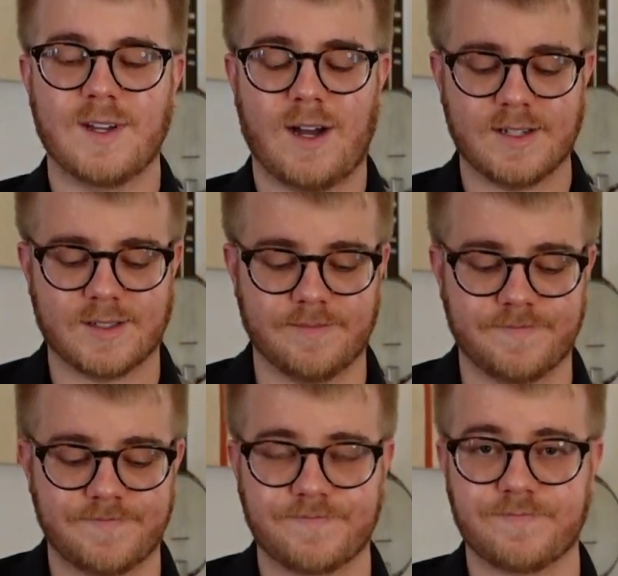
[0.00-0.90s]
Awesome.
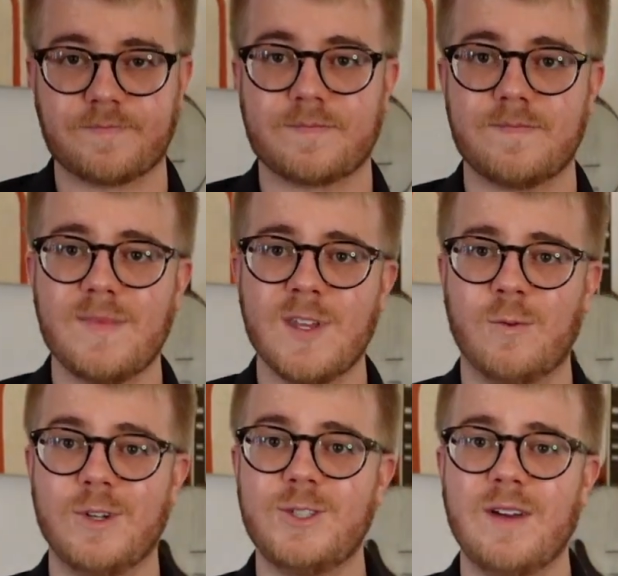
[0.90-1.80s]

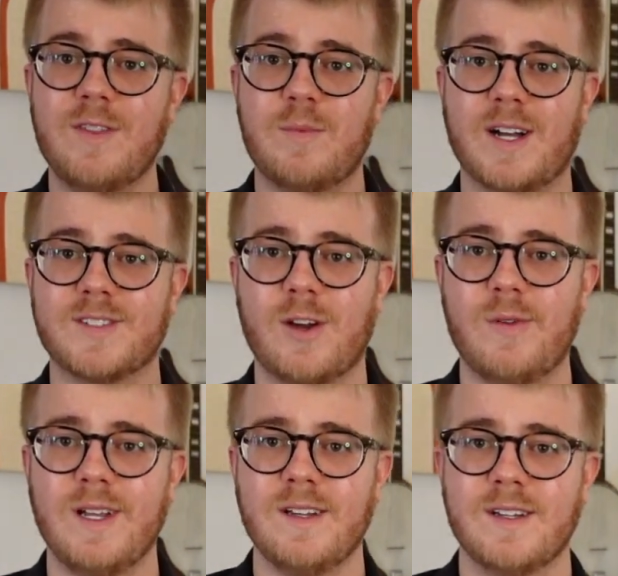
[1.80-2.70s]
Once you have the buzz
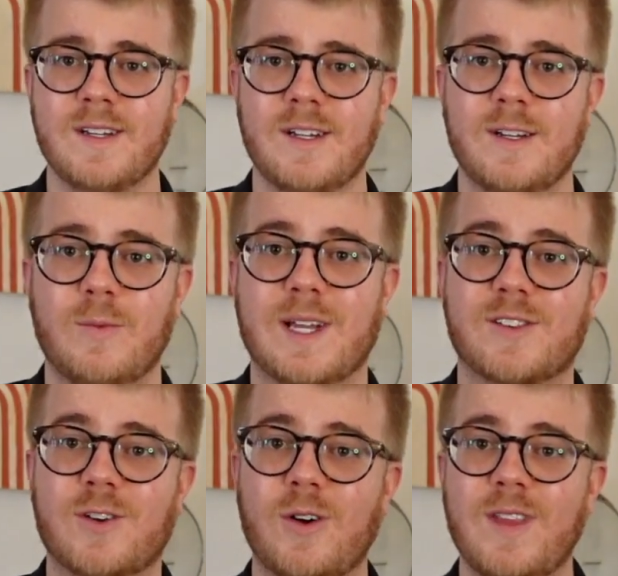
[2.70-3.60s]
going, we can
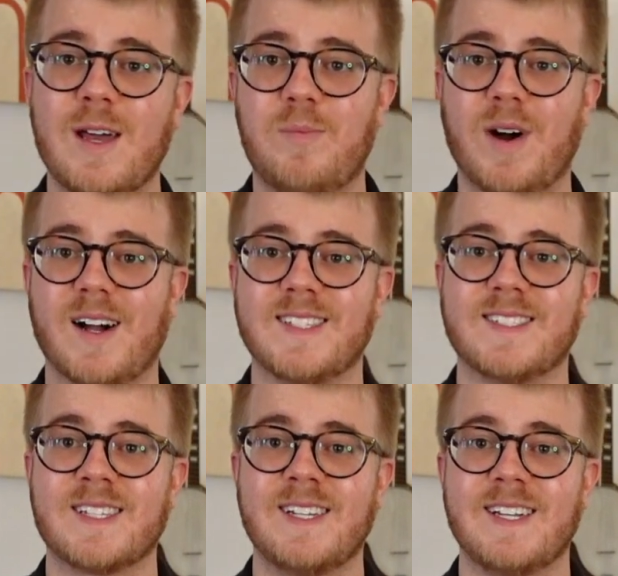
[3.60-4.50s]
turn that
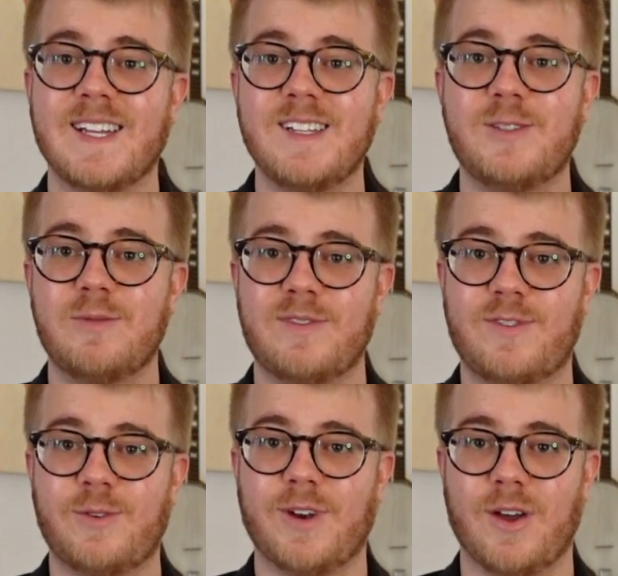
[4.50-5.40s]
buzz into a
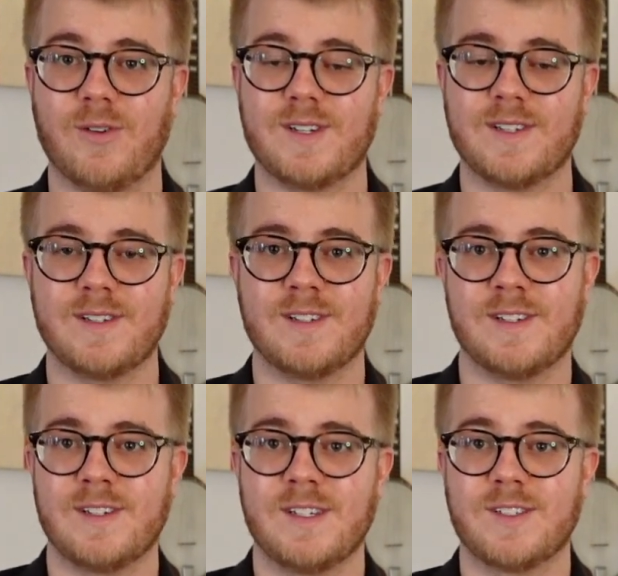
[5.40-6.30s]
full note.
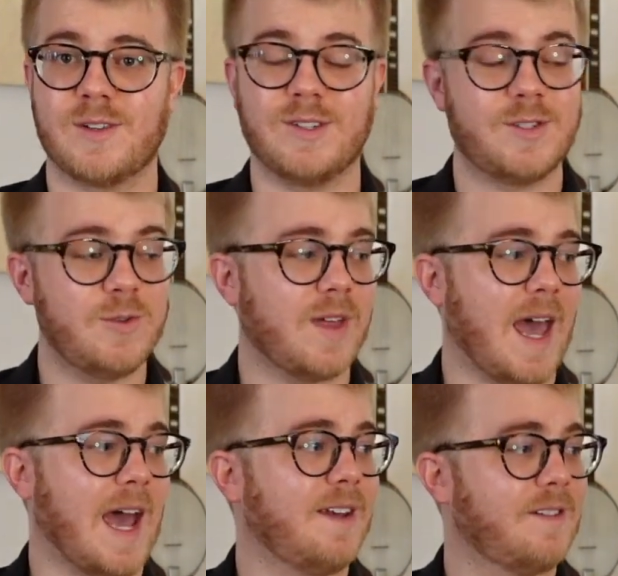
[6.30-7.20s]
So to do
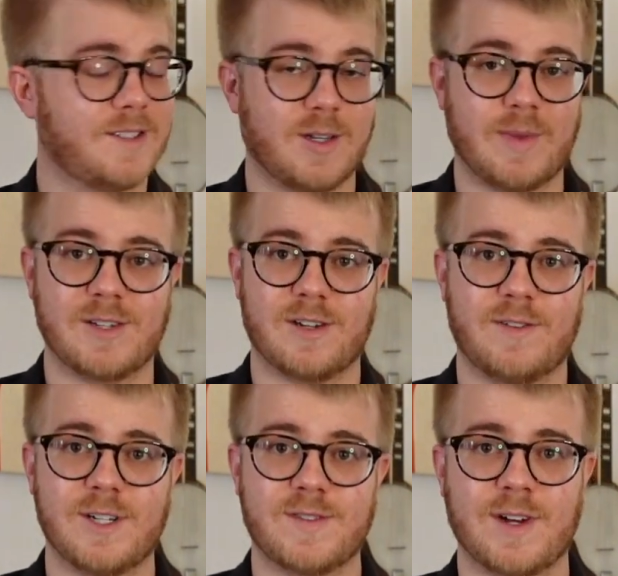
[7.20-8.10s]
that, let's go back to our
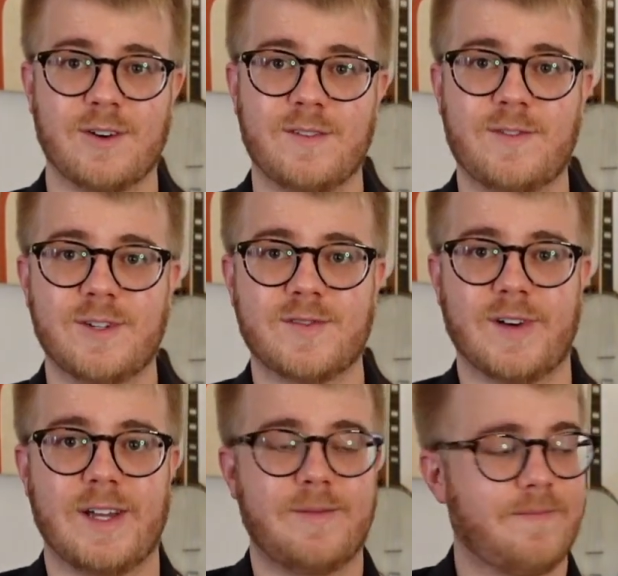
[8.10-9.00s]
first finger on the first
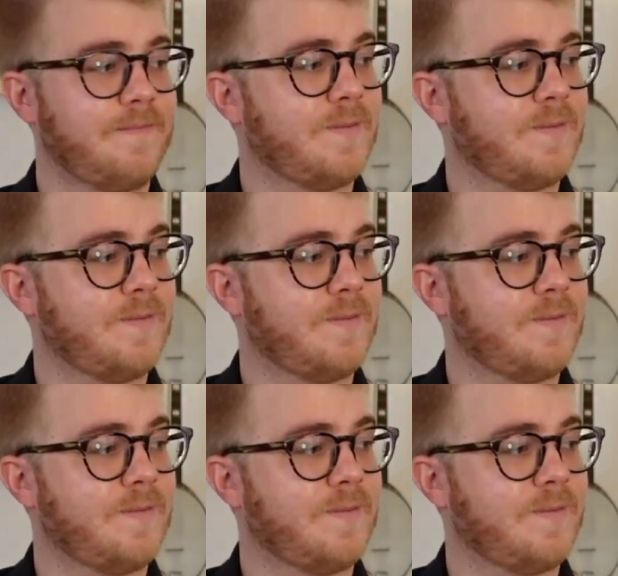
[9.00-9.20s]
fret.